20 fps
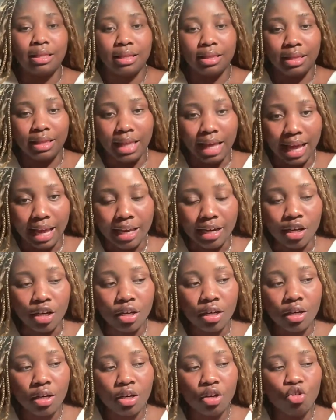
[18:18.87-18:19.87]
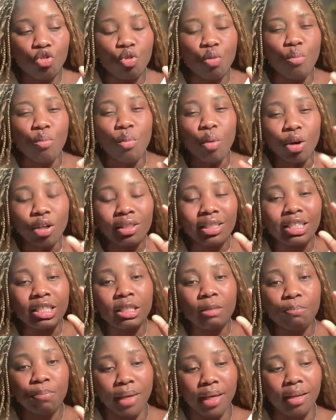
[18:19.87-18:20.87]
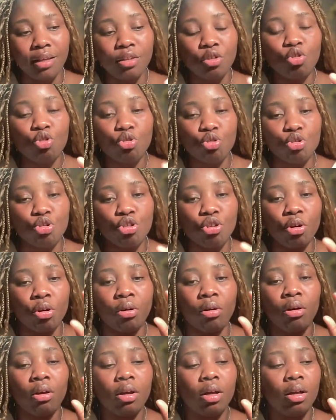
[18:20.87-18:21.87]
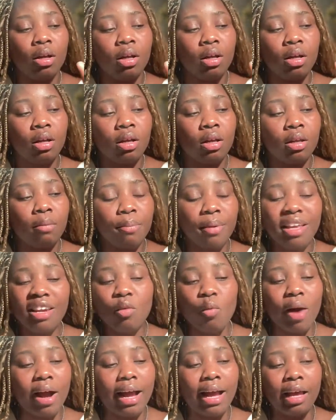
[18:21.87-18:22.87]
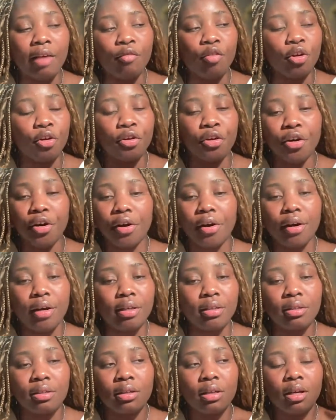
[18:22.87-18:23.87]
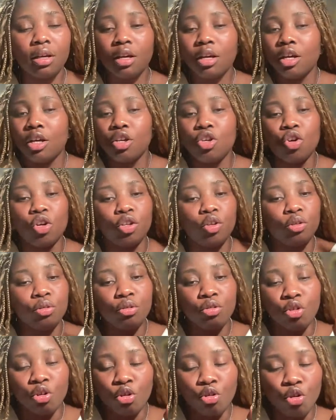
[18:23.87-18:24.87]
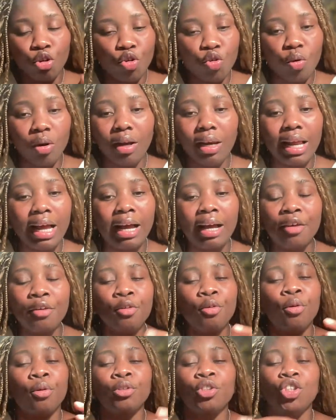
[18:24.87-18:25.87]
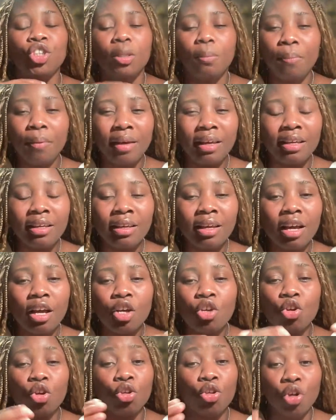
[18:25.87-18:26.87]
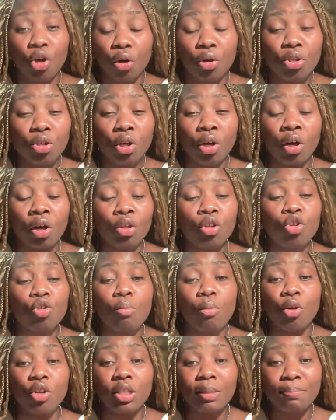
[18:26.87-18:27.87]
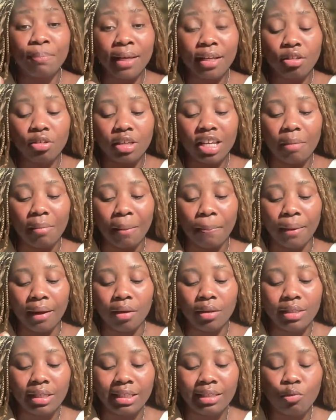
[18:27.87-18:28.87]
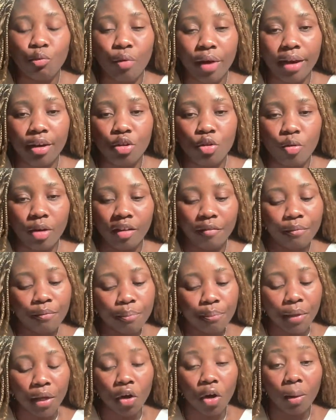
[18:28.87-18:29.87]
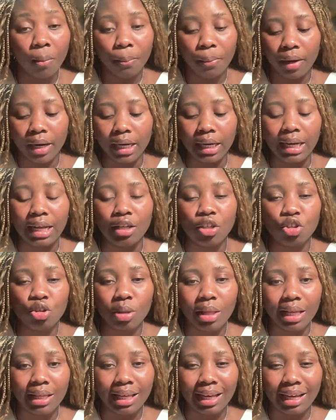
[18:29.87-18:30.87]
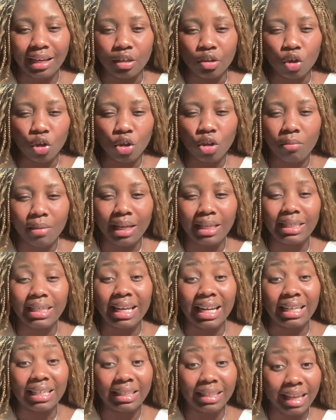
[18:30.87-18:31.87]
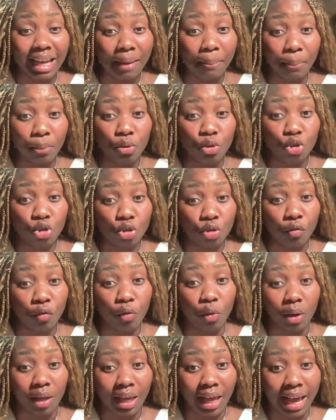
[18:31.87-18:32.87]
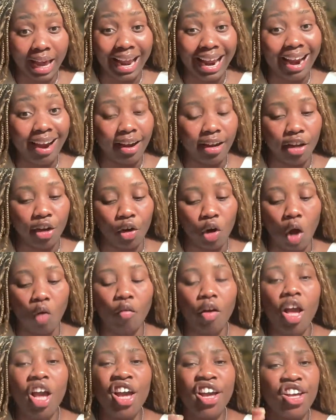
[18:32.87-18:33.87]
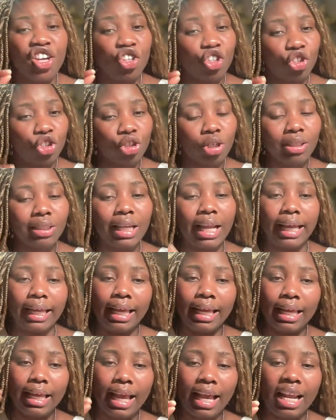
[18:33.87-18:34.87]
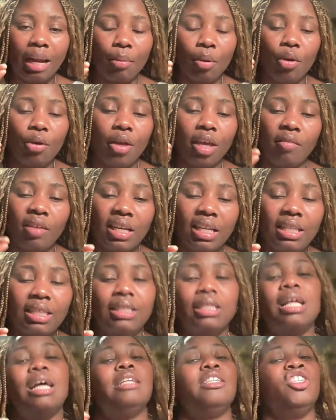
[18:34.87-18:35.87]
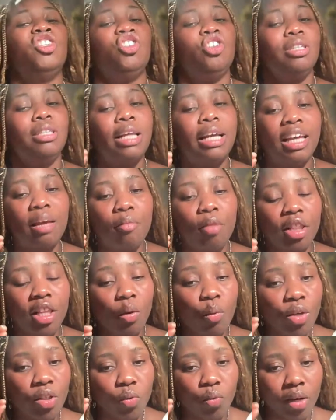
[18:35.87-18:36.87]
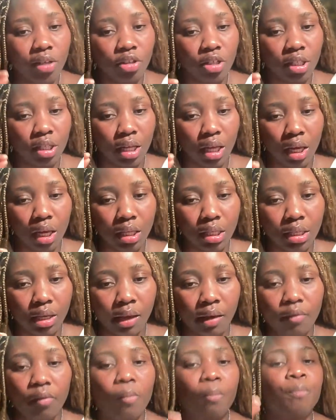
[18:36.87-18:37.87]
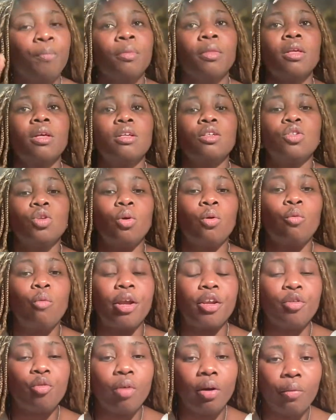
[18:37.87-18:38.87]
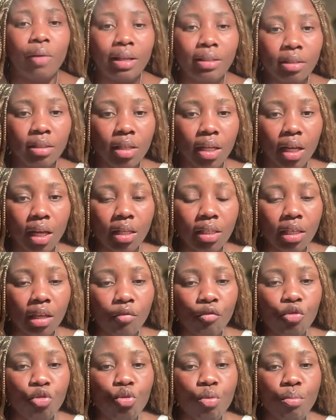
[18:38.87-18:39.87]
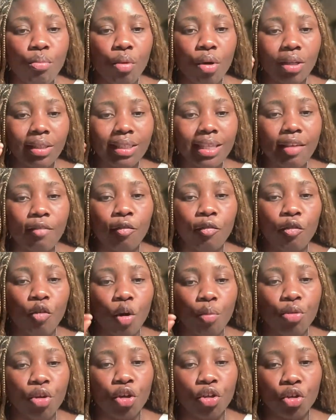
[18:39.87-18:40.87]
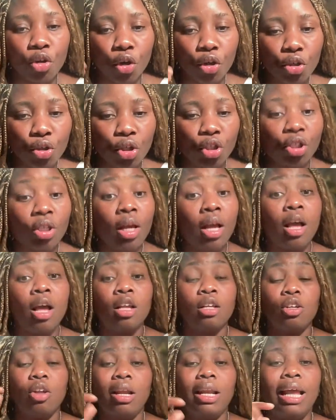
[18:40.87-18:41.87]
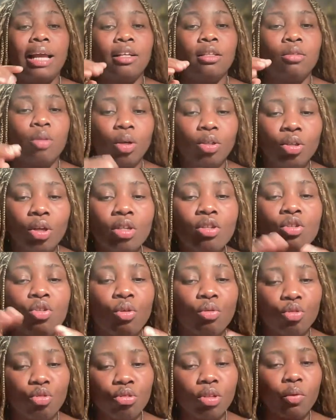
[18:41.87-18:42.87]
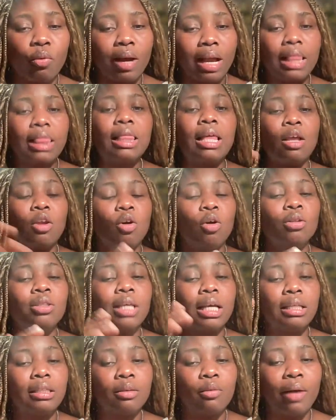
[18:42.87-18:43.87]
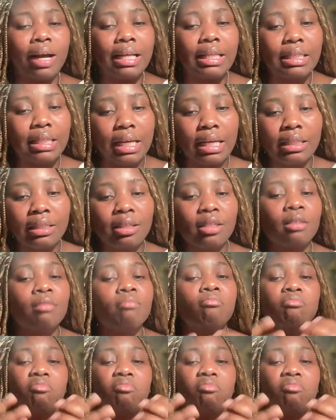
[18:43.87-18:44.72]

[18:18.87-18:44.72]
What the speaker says: then you must speak to your midwife, your nurse, your doula, your GP, your doctor. You must speak to them about it when you have become pregnant, so that they can document it and signpost you for care early enough. It's just like, again, I'm going to give an instance. It's just like a mother who is rhesus negative. So when you are rhesus negative, you must inform your doctors. Not like doctors don't do the right thing or take the right test,